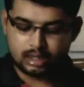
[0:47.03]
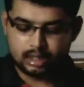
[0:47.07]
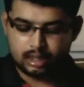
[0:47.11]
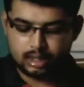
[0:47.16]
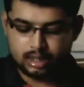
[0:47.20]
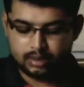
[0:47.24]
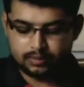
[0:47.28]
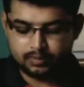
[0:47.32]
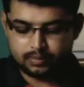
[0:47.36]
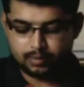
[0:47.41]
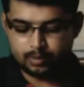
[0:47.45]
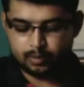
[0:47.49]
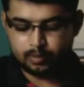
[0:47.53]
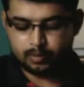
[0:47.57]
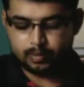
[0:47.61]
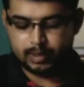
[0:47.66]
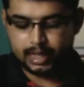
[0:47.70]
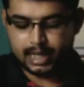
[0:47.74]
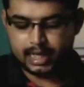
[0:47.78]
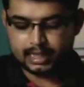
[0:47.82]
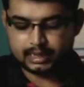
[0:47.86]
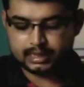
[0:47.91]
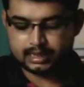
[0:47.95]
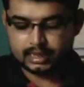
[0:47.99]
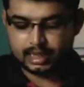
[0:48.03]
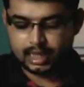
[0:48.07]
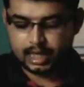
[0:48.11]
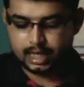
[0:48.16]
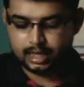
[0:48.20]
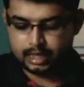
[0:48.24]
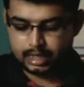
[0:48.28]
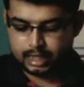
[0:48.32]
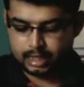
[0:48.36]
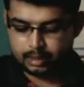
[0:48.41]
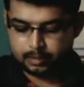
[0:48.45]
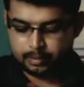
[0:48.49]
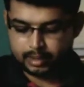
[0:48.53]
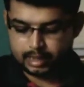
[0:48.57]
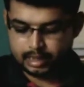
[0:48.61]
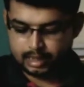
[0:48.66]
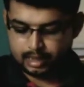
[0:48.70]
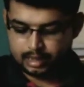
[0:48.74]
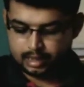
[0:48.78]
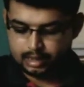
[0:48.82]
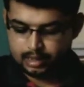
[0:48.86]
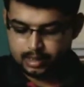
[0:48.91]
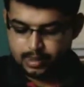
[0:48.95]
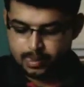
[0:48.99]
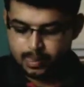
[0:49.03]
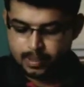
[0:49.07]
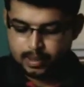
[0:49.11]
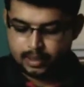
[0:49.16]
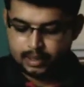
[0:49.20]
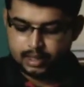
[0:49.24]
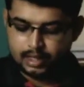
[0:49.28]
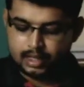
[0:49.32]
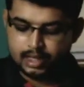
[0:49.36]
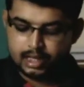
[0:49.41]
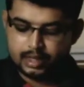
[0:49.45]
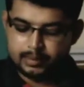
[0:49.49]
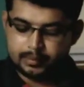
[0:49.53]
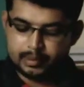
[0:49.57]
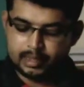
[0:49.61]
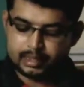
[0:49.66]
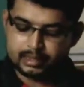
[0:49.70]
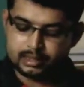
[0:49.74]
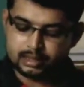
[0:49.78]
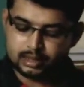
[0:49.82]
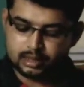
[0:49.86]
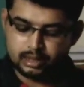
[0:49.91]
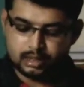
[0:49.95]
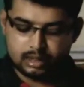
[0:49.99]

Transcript: if plants and animals